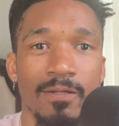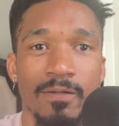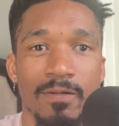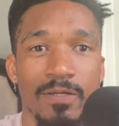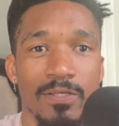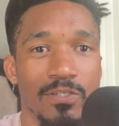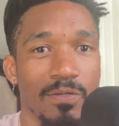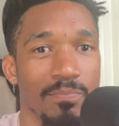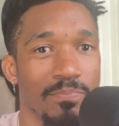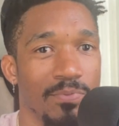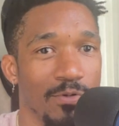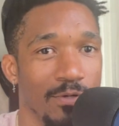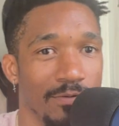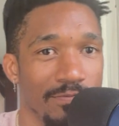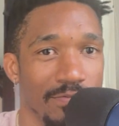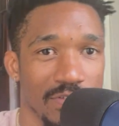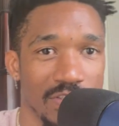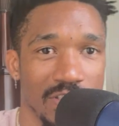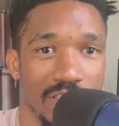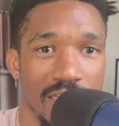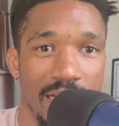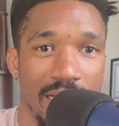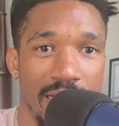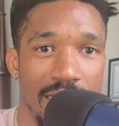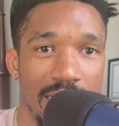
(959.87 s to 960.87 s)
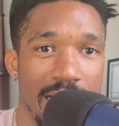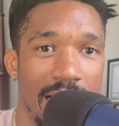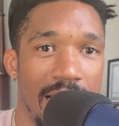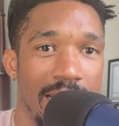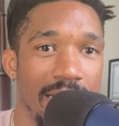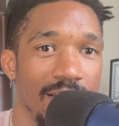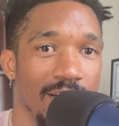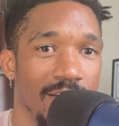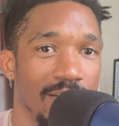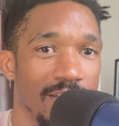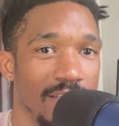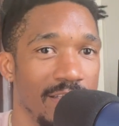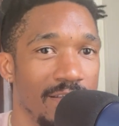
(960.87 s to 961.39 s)
It's a beautiful Sunday out
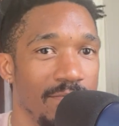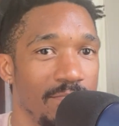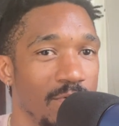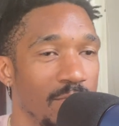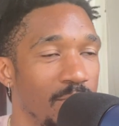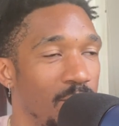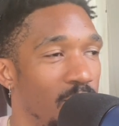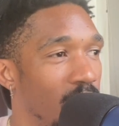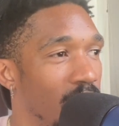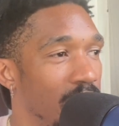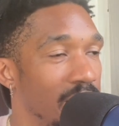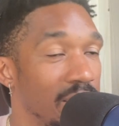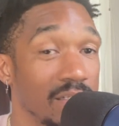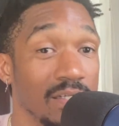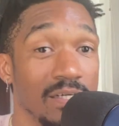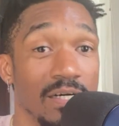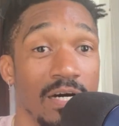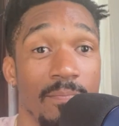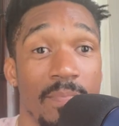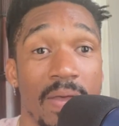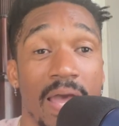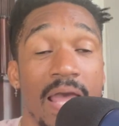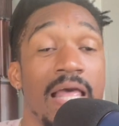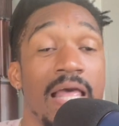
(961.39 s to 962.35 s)
there to give your boy a sub, man.